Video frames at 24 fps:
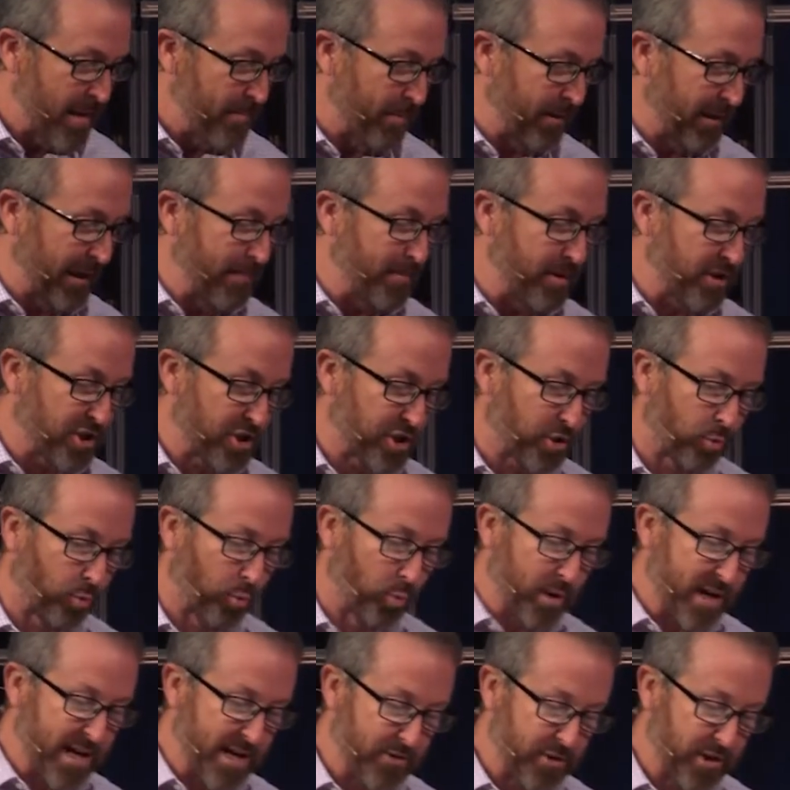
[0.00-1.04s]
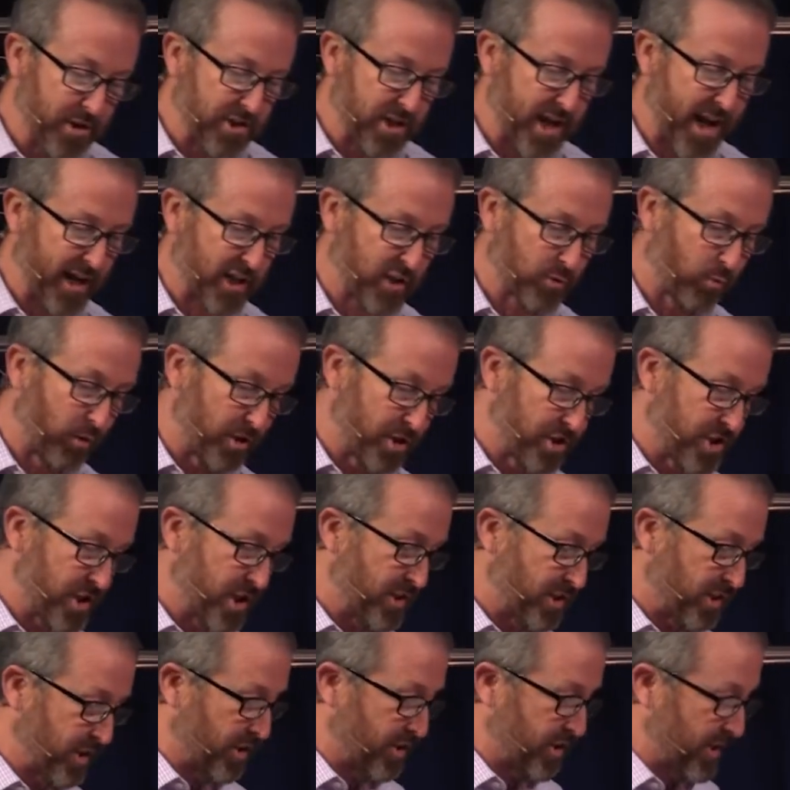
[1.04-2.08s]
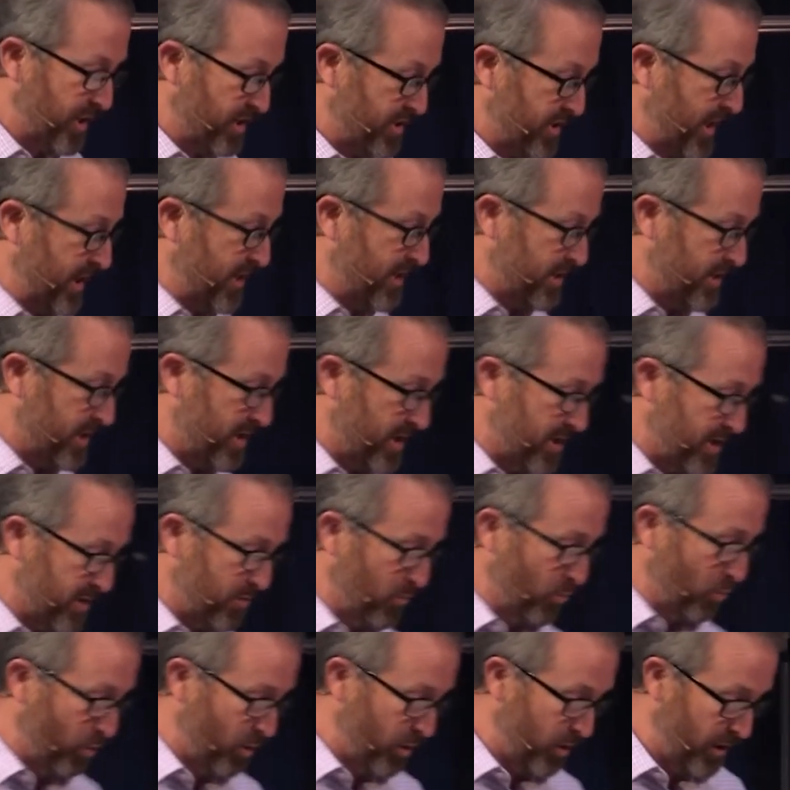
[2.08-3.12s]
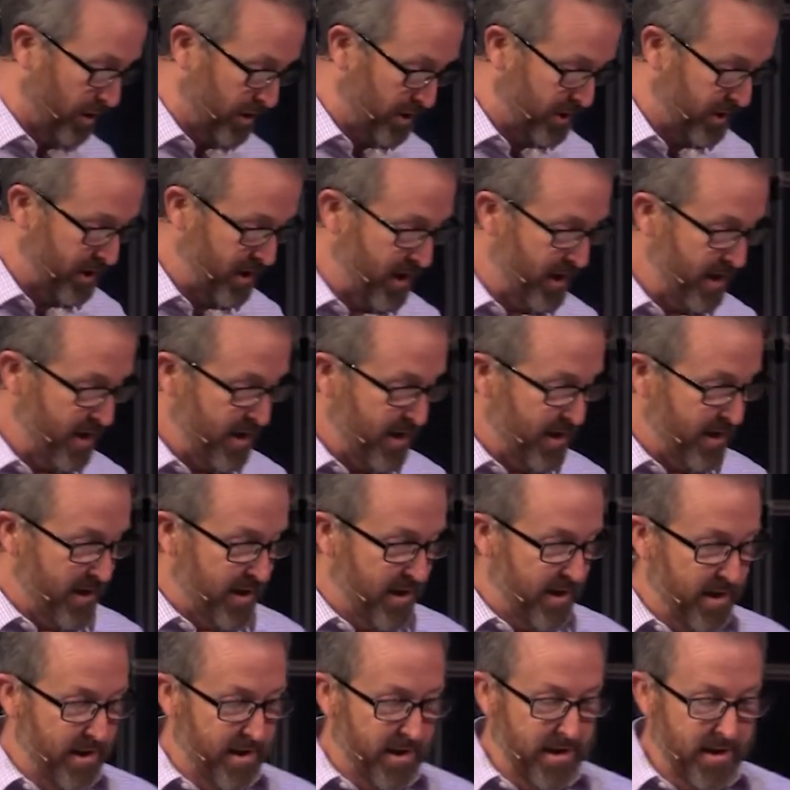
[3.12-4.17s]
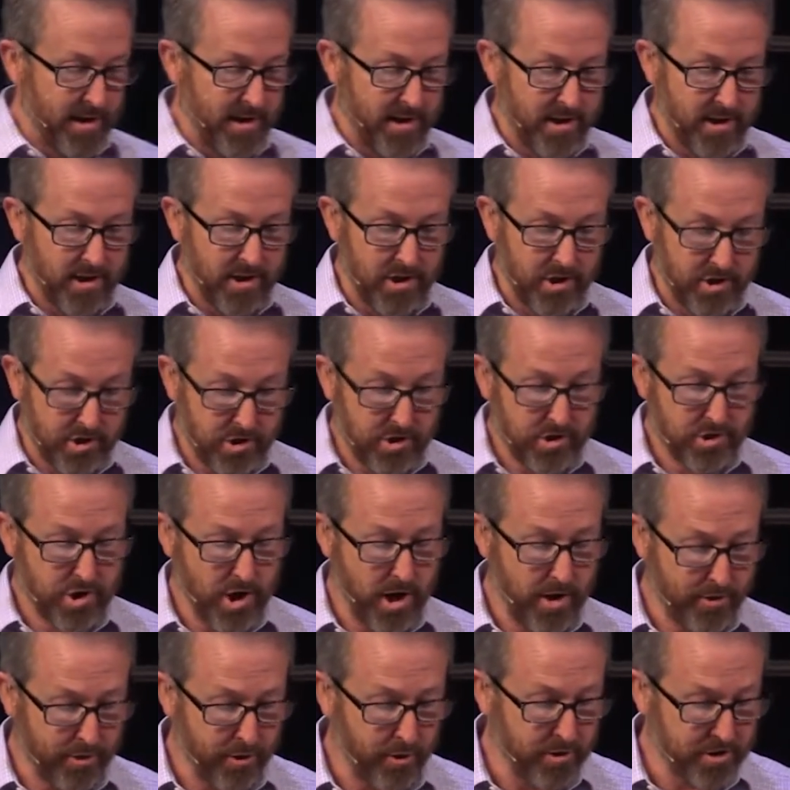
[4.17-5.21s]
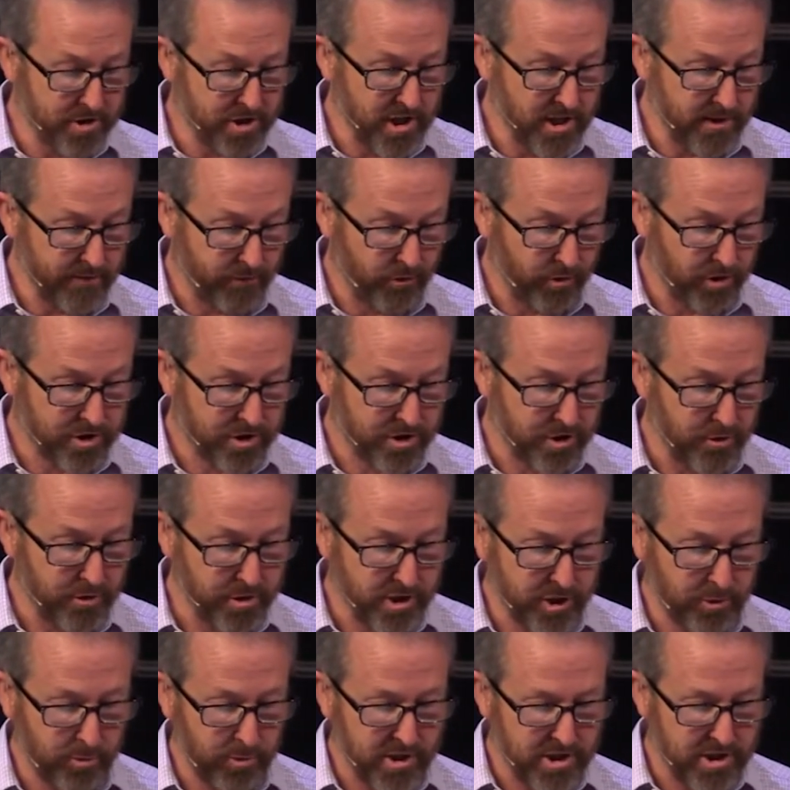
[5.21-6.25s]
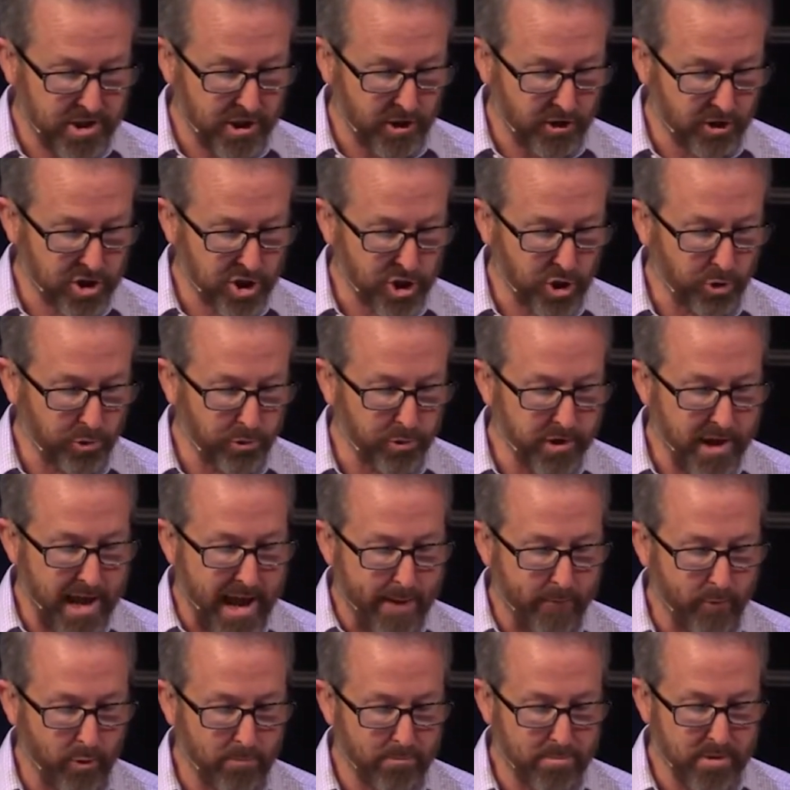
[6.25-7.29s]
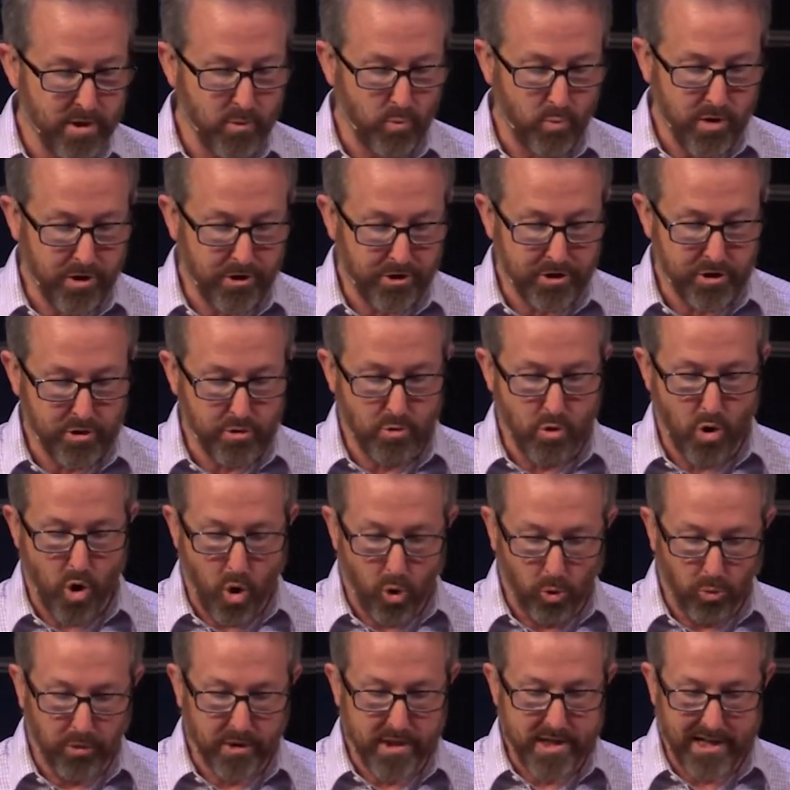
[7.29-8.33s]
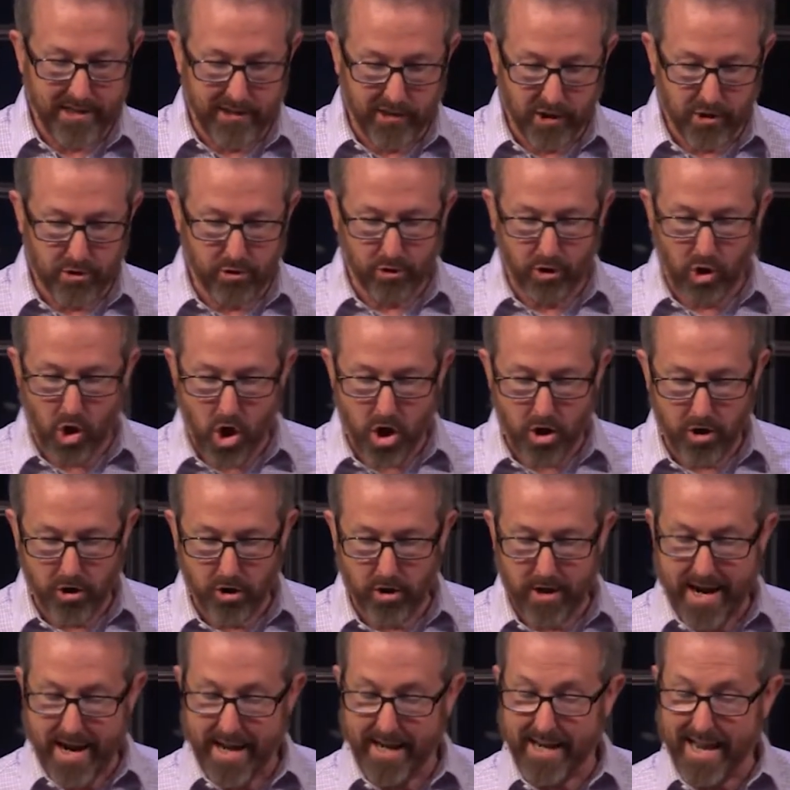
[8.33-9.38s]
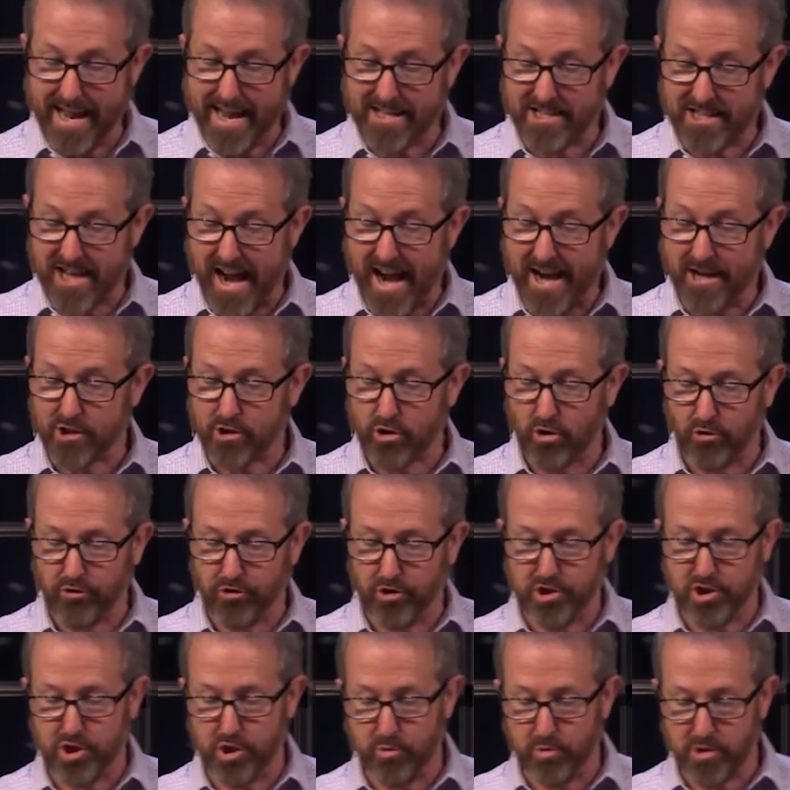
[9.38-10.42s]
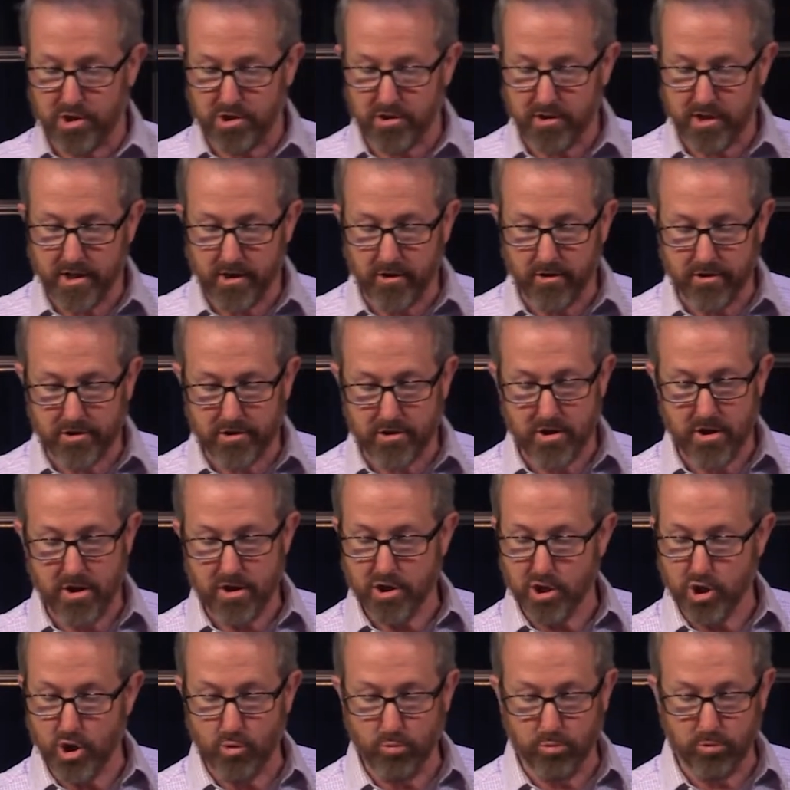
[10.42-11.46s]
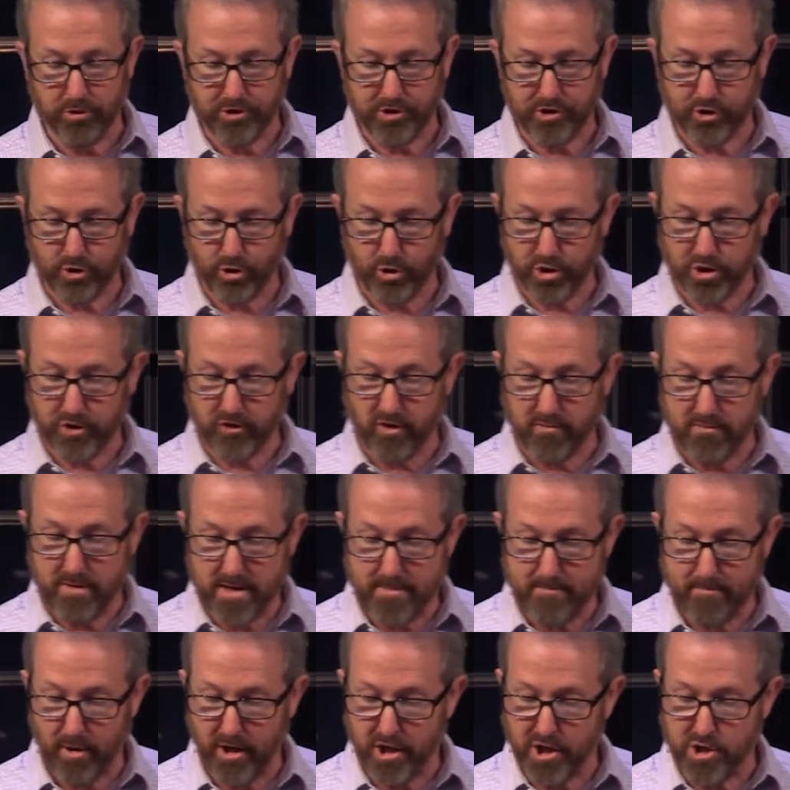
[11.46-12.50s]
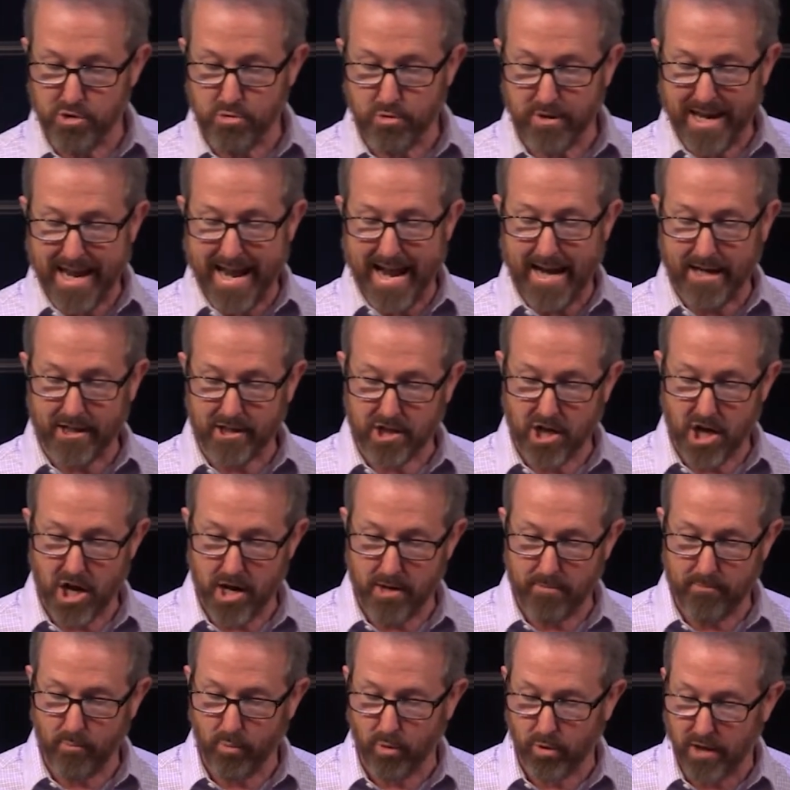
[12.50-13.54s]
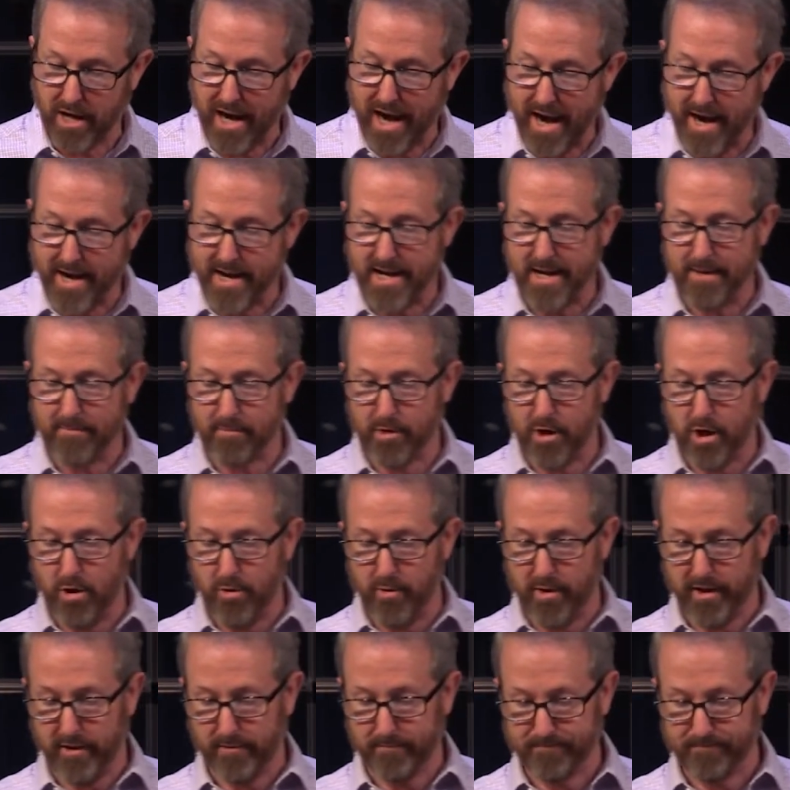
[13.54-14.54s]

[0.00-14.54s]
But let me just read the text where Jesus says these words. John 13, verse 33, Dear children, I will be with you only a little longer. And as I told the Jewish leaders, you will search for me, but you can't come where I am going.